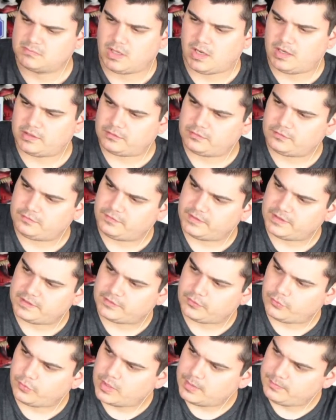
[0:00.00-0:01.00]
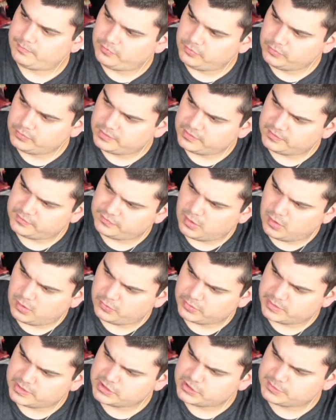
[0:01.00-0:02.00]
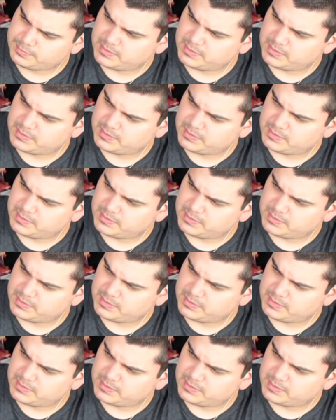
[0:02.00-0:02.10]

I don't think grapefruit is orange,